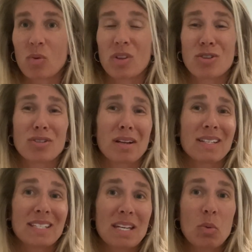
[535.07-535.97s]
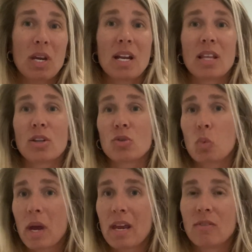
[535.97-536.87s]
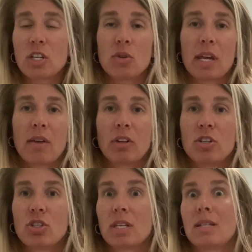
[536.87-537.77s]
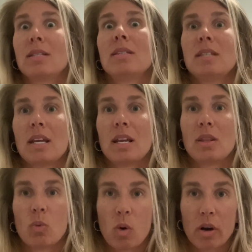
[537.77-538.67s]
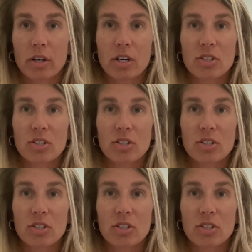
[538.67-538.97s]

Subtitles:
when there's a lot of seaweed and there's waves and you can't really just like sit in the water.